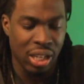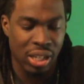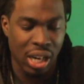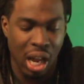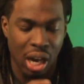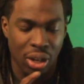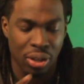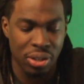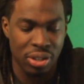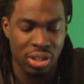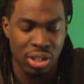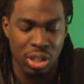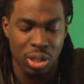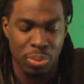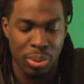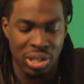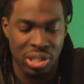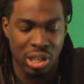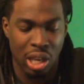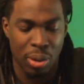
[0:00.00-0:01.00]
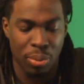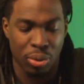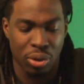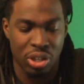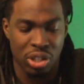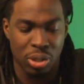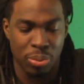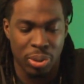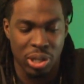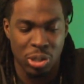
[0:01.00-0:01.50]
not only is he the best skateboarder,
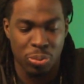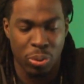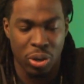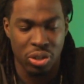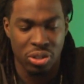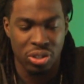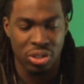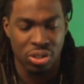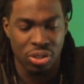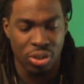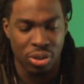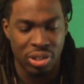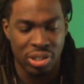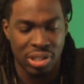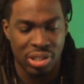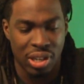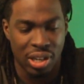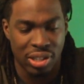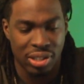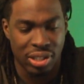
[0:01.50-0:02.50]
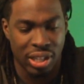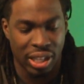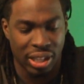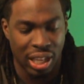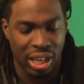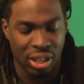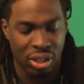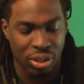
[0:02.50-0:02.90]
he's the best person. So it sucks that that